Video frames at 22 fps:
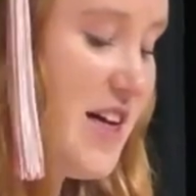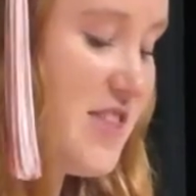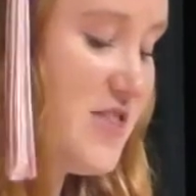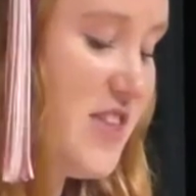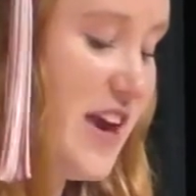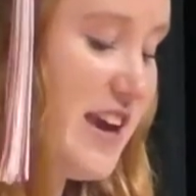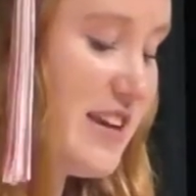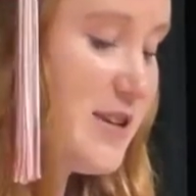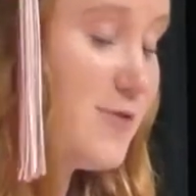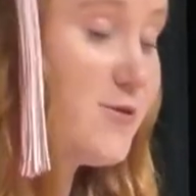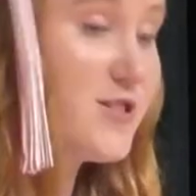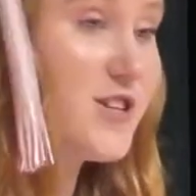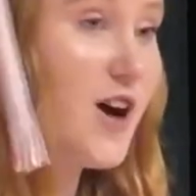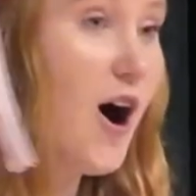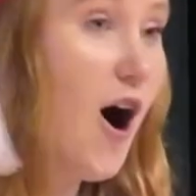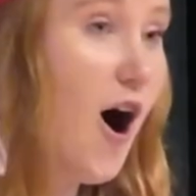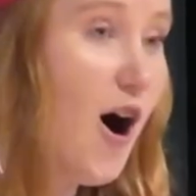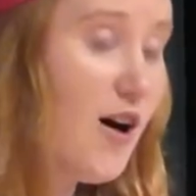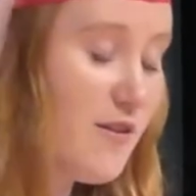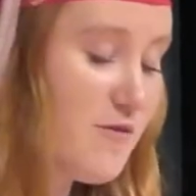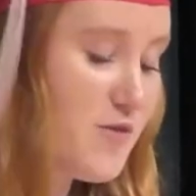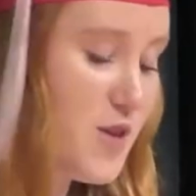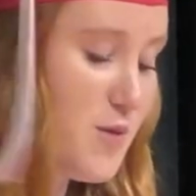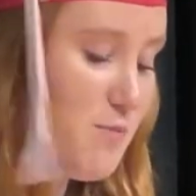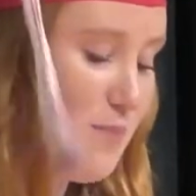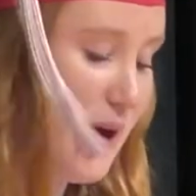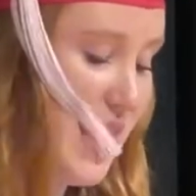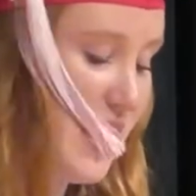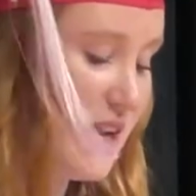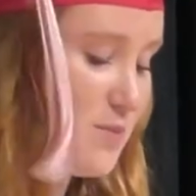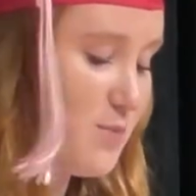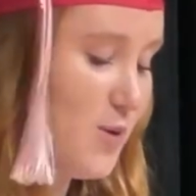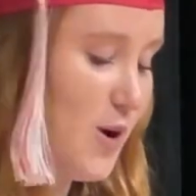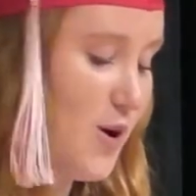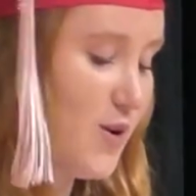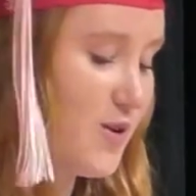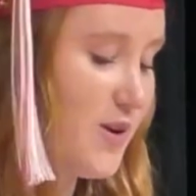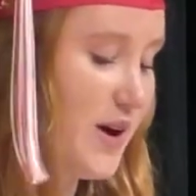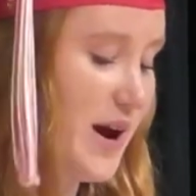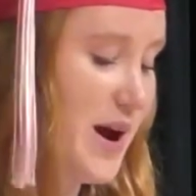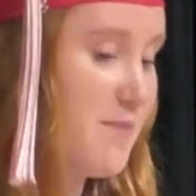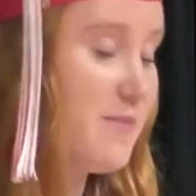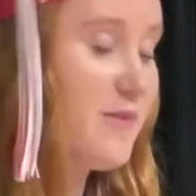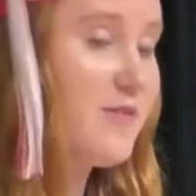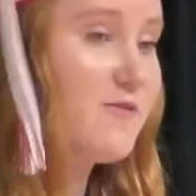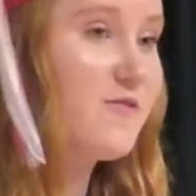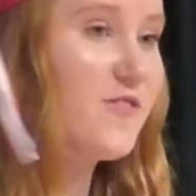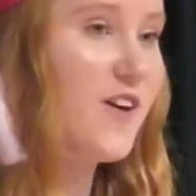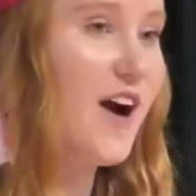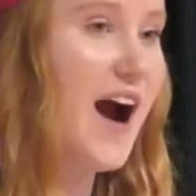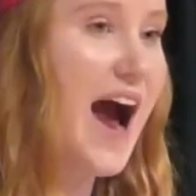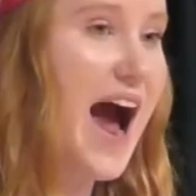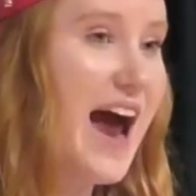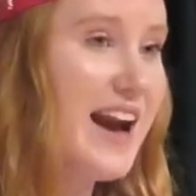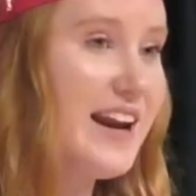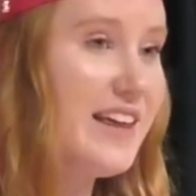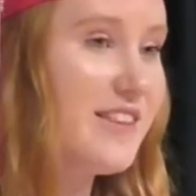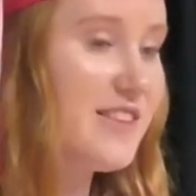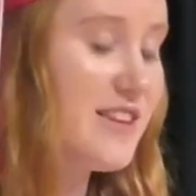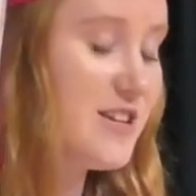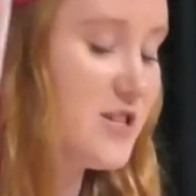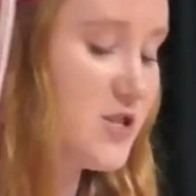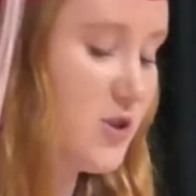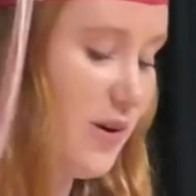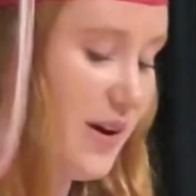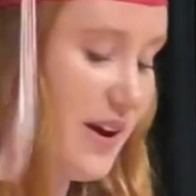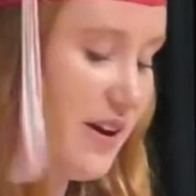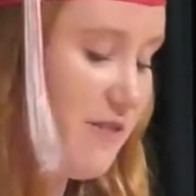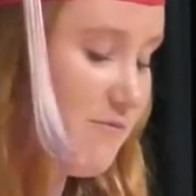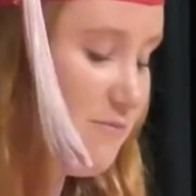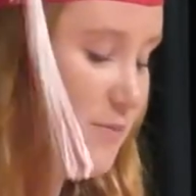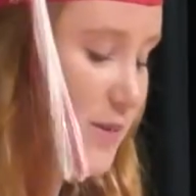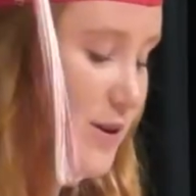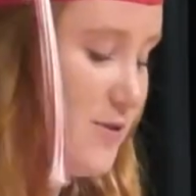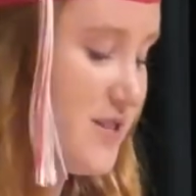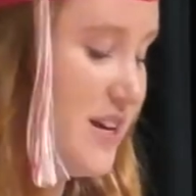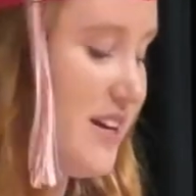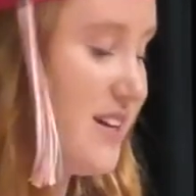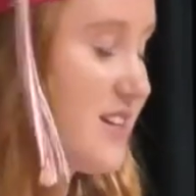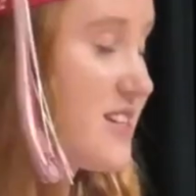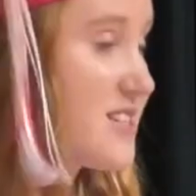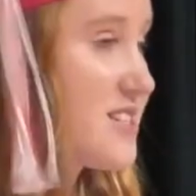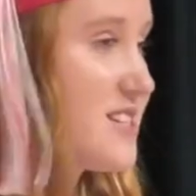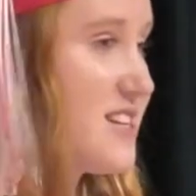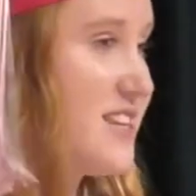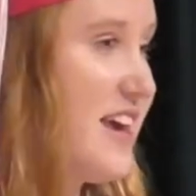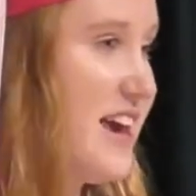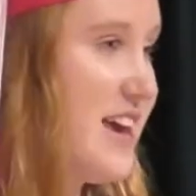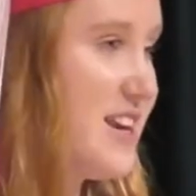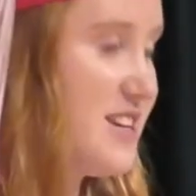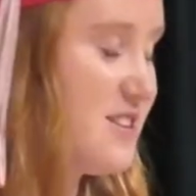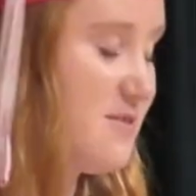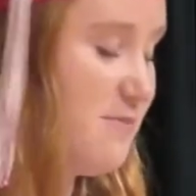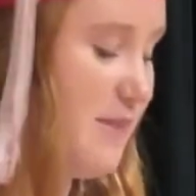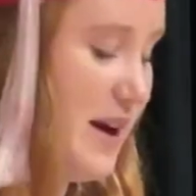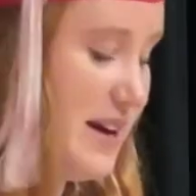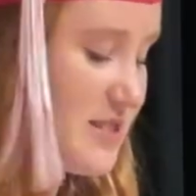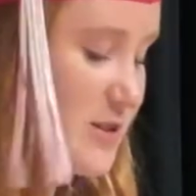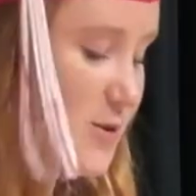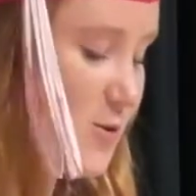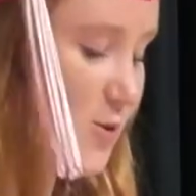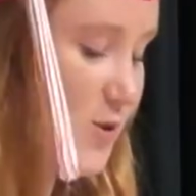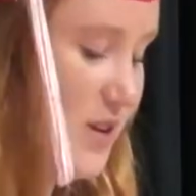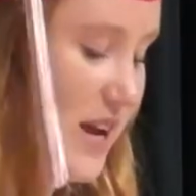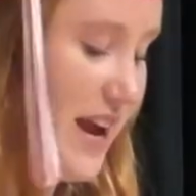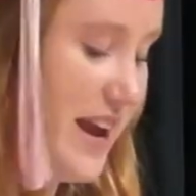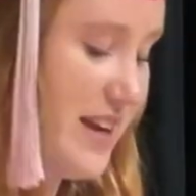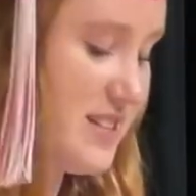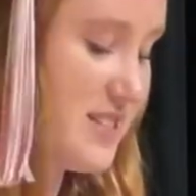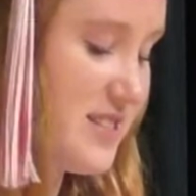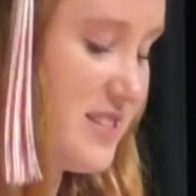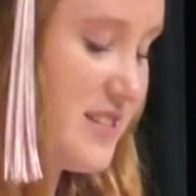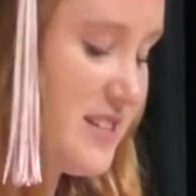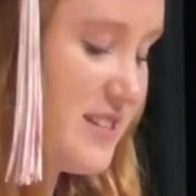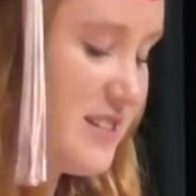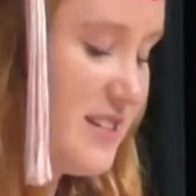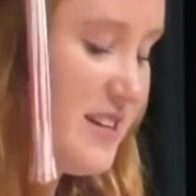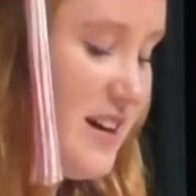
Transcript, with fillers: Thank you to all of the band program for adding the joy of music to the end of my school days.